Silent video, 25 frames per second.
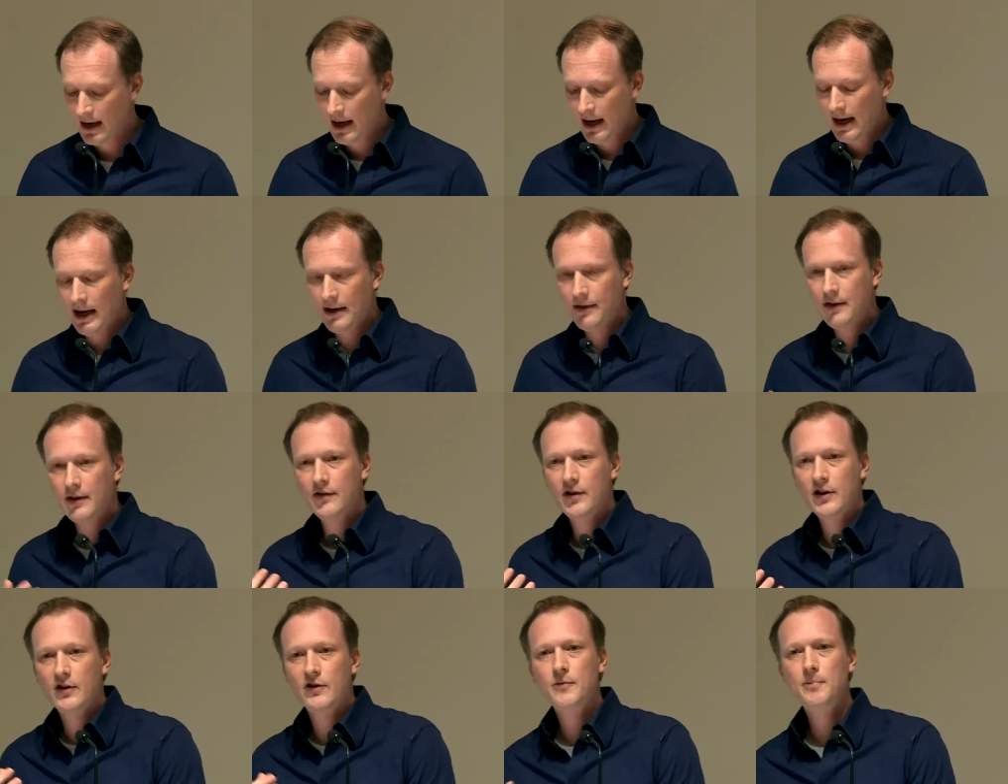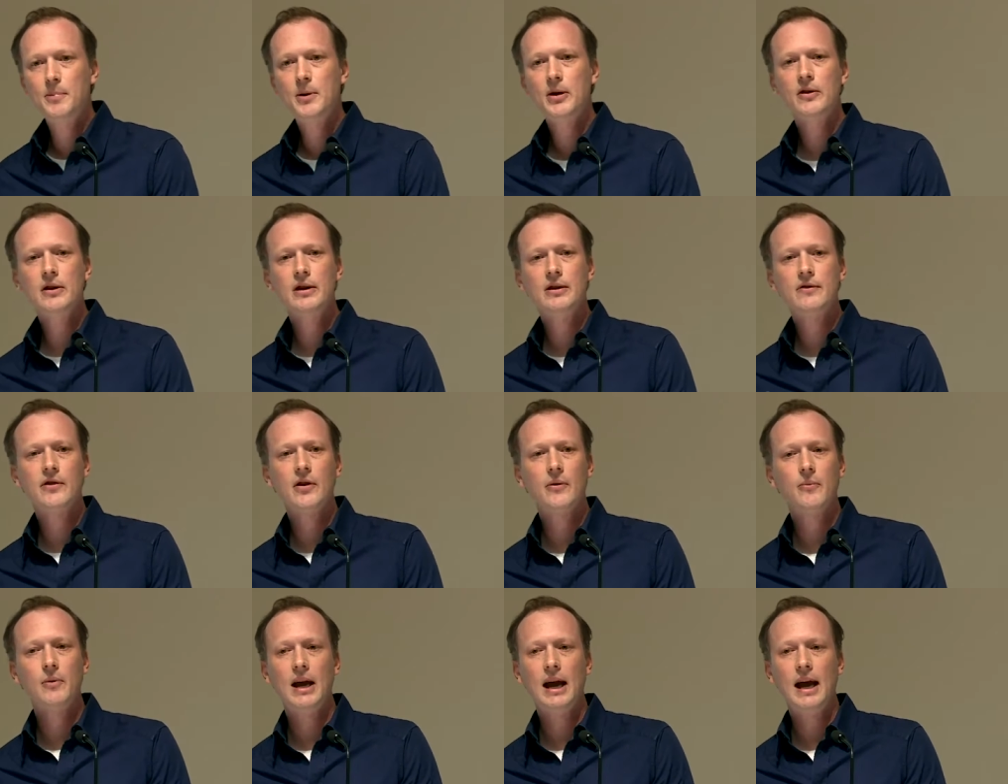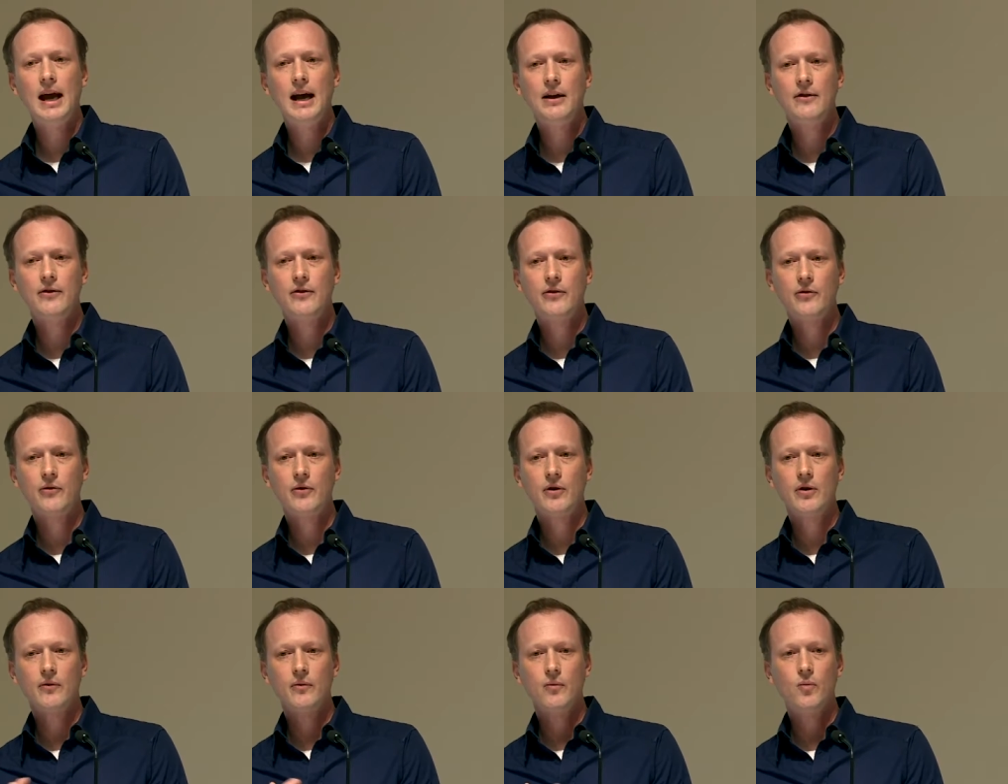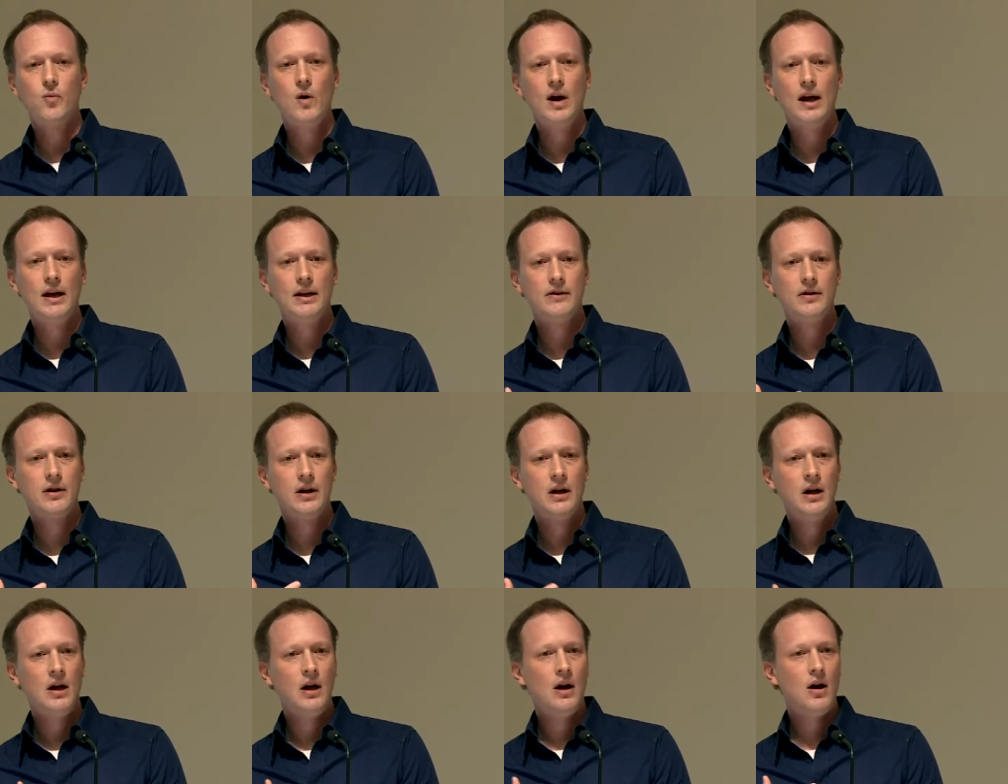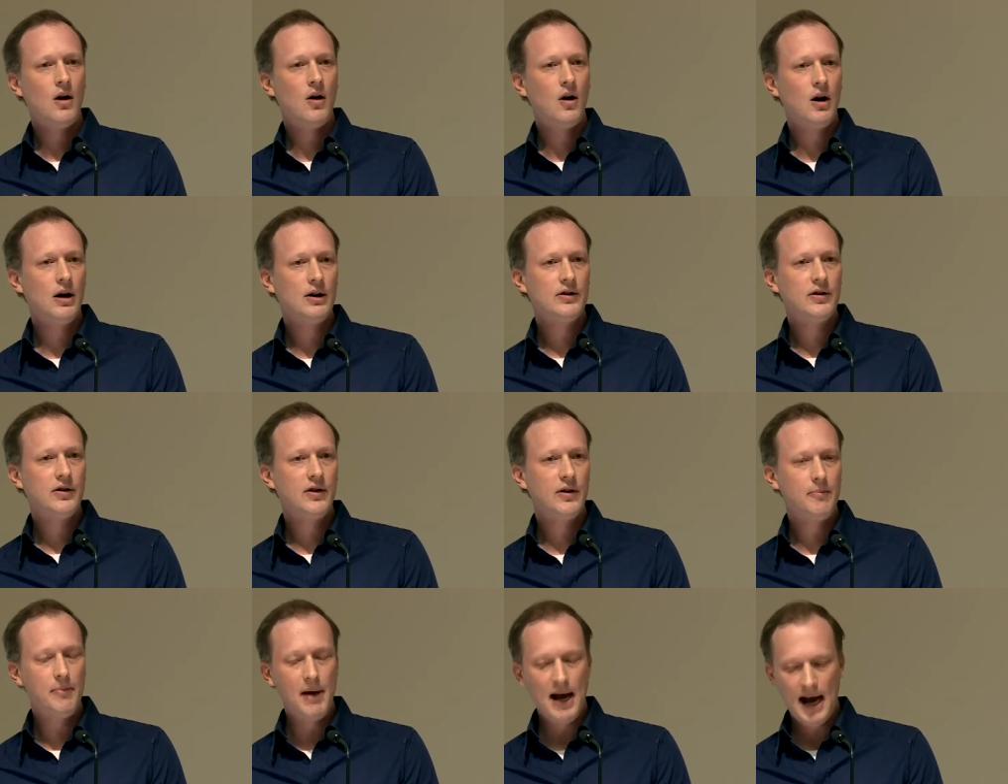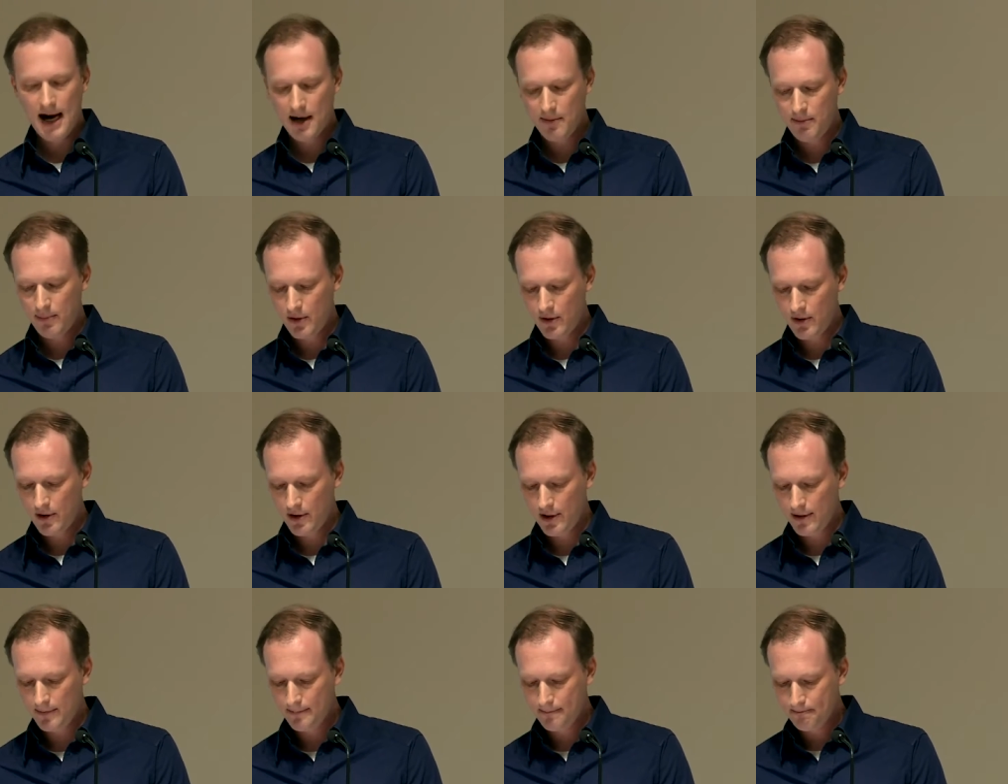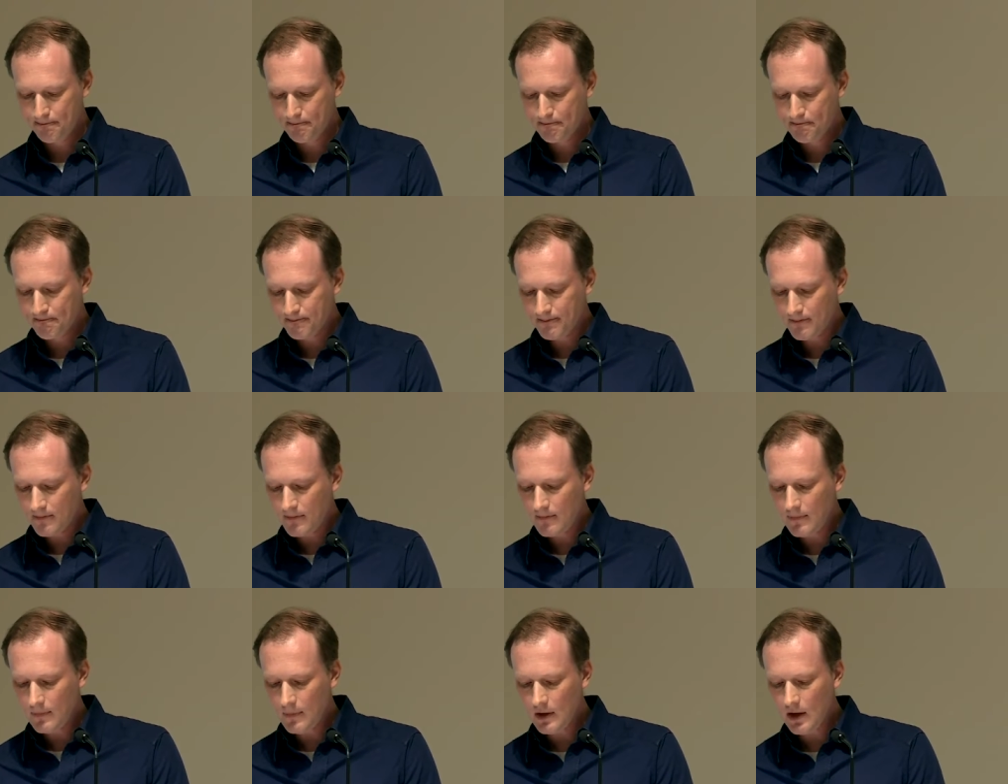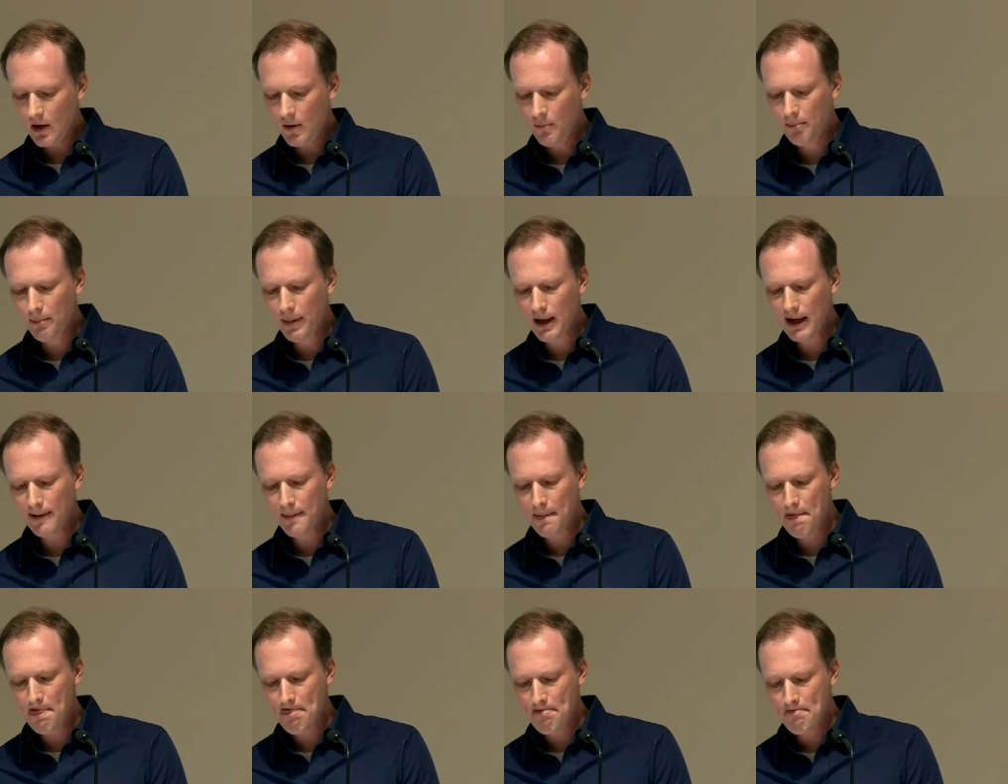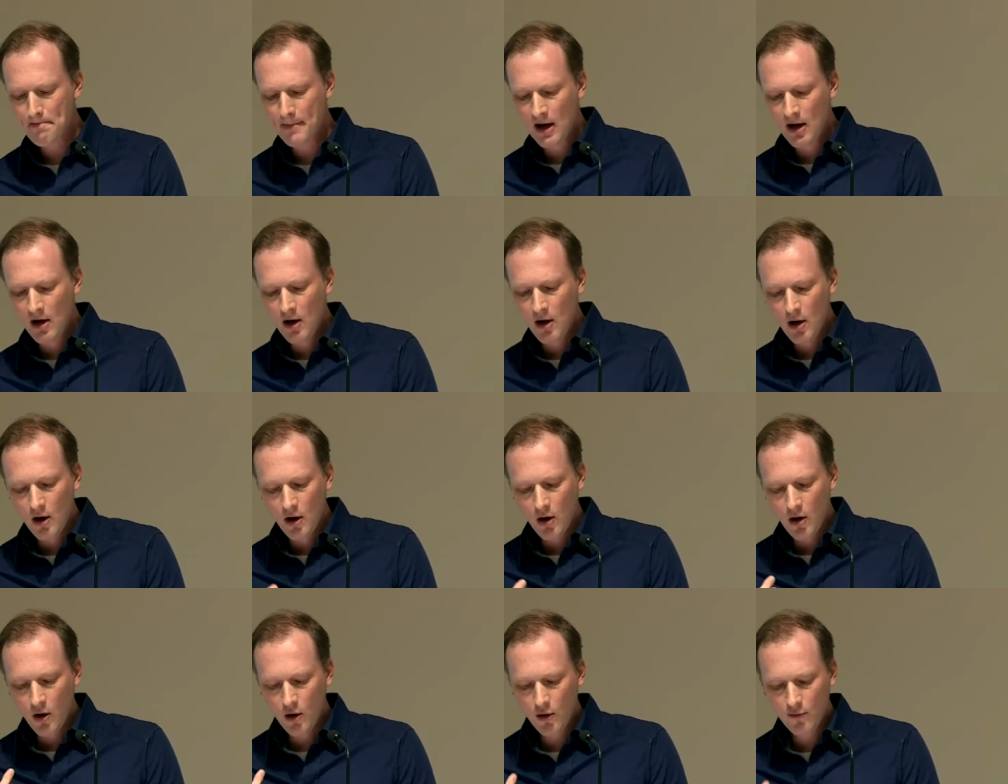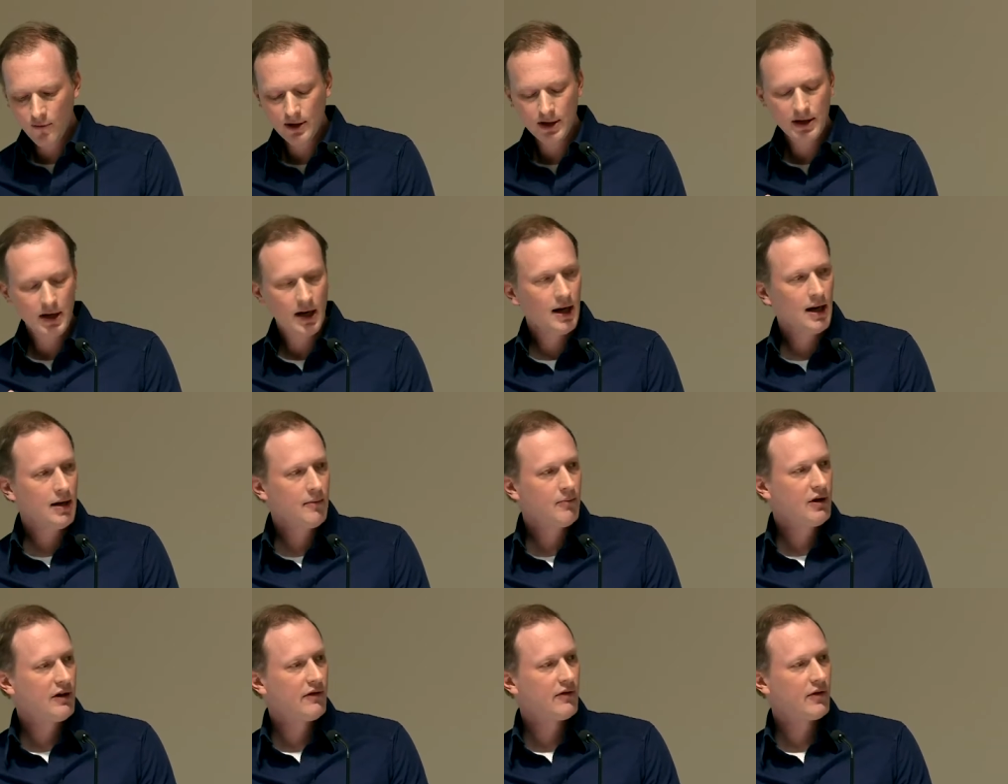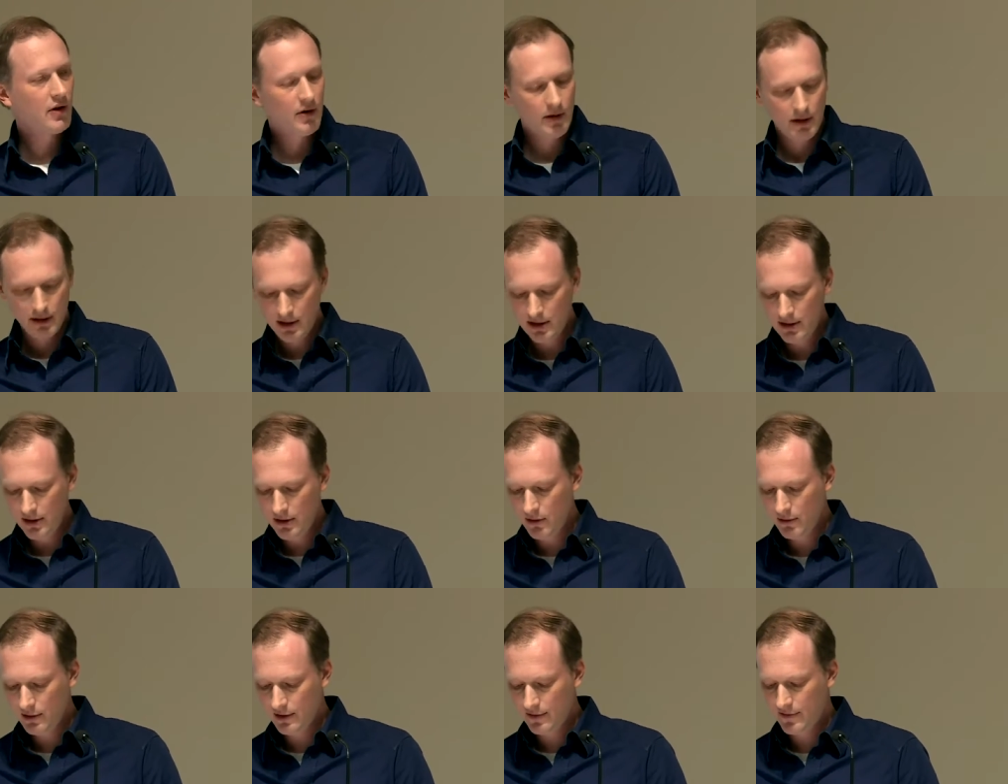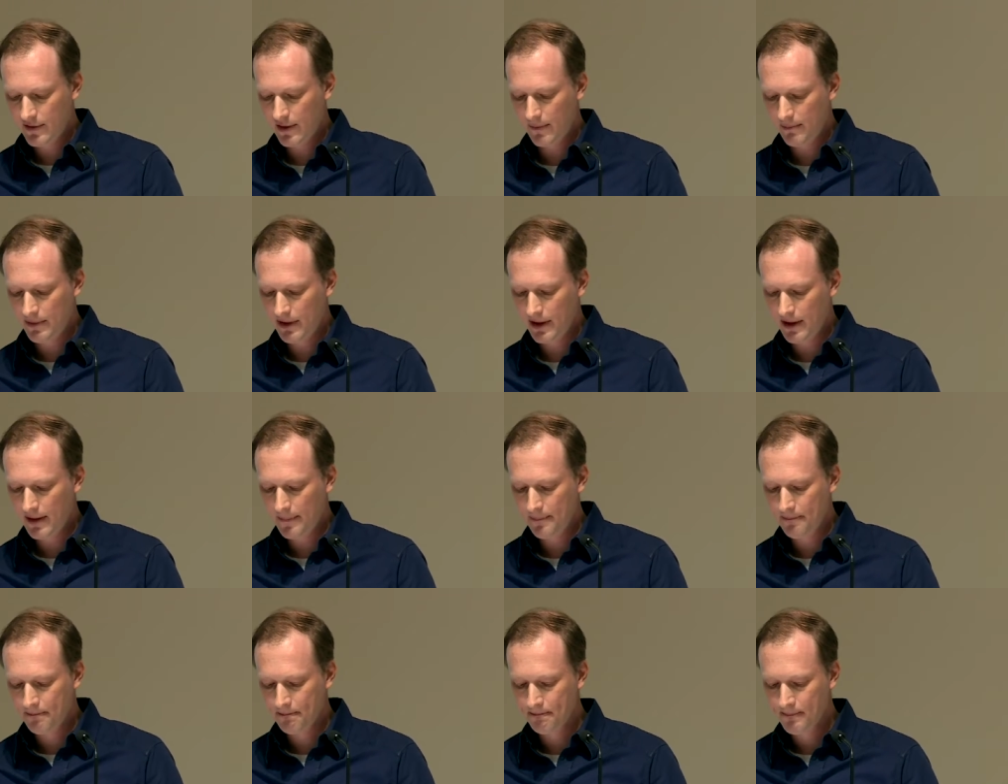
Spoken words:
And this experience that we had sort of went onto the back burner. But over time, we started to notice something.